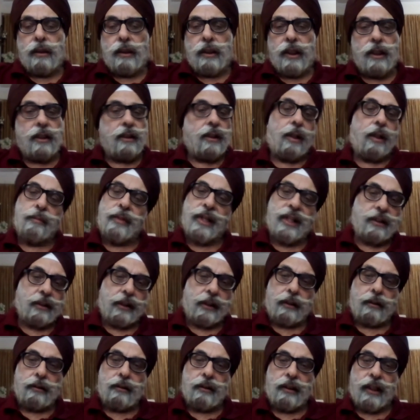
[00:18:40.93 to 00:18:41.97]
is
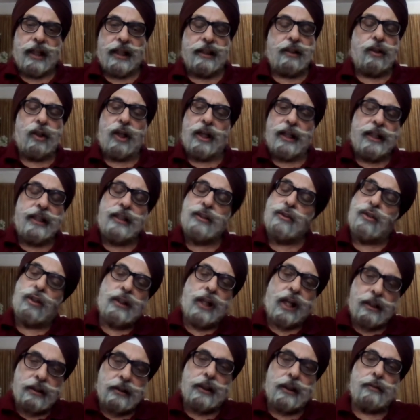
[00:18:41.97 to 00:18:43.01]
amazing. And he's not
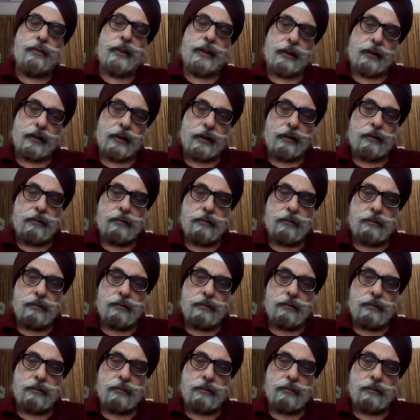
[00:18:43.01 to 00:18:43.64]
asking for anything.